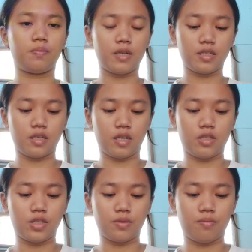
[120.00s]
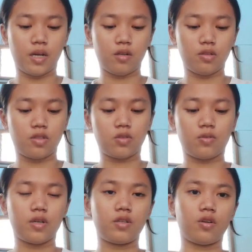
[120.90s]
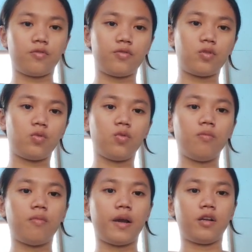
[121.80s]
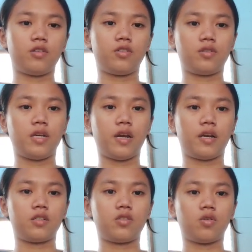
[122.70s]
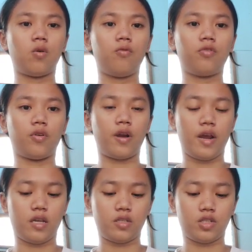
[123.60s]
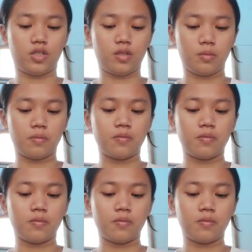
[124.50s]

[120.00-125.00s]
plus h minus square root of 2 minus 3x over h.